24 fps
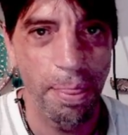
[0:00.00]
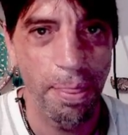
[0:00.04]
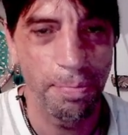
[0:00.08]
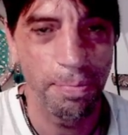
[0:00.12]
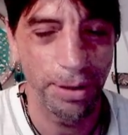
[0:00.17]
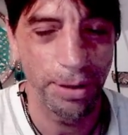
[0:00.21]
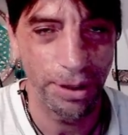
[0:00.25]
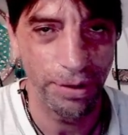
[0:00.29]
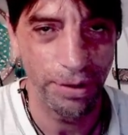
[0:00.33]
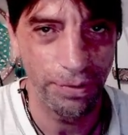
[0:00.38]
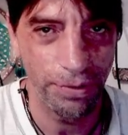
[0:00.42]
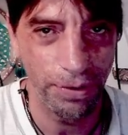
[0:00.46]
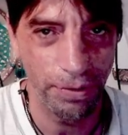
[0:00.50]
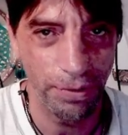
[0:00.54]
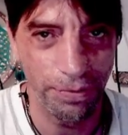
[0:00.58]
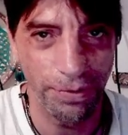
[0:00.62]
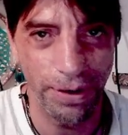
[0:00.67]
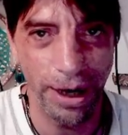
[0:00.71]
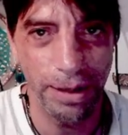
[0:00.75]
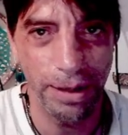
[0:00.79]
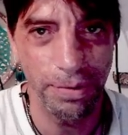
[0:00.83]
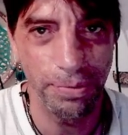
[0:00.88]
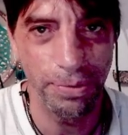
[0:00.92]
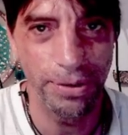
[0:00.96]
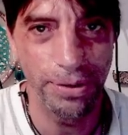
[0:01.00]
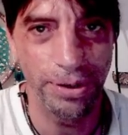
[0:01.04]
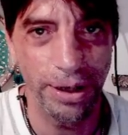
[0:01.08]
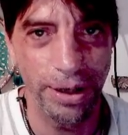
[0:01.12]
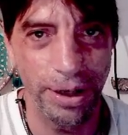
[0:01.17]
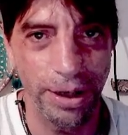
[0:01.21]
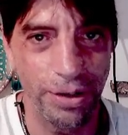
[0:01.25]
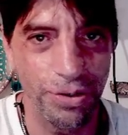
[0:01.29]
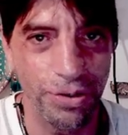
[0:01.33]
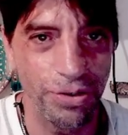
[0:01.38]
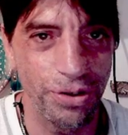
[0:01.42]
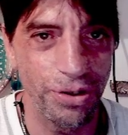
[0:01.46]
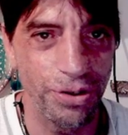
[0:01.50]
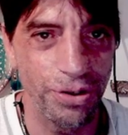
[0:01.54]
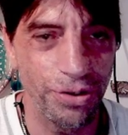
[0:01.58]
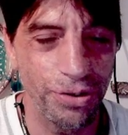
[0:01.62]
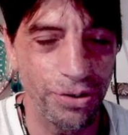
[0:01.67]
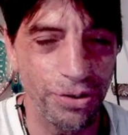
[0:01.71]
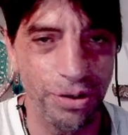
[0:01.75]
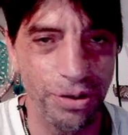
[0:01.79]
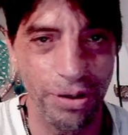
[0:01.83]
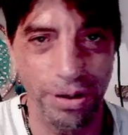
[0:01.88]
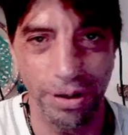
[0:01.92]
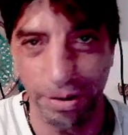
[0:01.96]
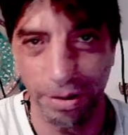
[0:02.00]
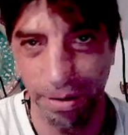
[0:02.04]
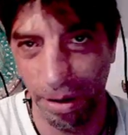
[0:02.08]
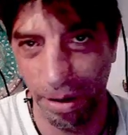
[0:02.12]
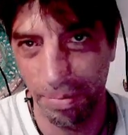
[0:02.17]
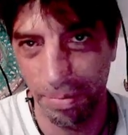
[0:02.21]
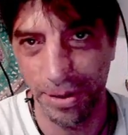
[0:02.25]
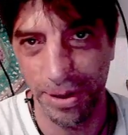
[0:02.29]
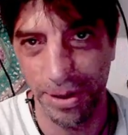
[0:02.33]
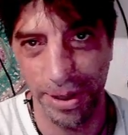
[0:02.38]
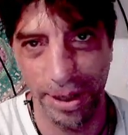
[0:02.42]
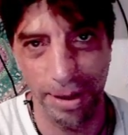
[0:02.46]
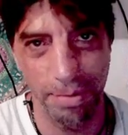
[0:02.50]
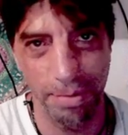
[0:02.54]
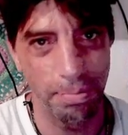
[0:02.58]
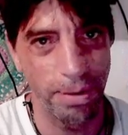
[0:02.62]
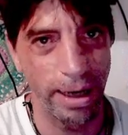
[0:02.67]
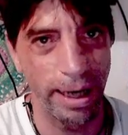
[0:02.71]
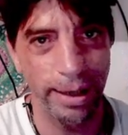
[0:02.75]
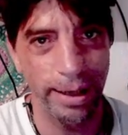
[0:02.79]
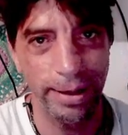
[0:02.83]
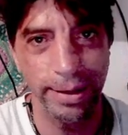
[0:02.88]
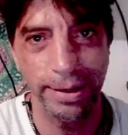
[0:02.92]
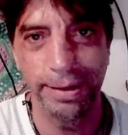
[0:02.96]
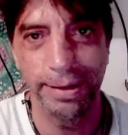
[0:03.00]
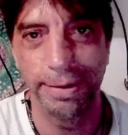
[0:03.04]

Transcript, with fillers: but if you fight with the energies you're going to be sent back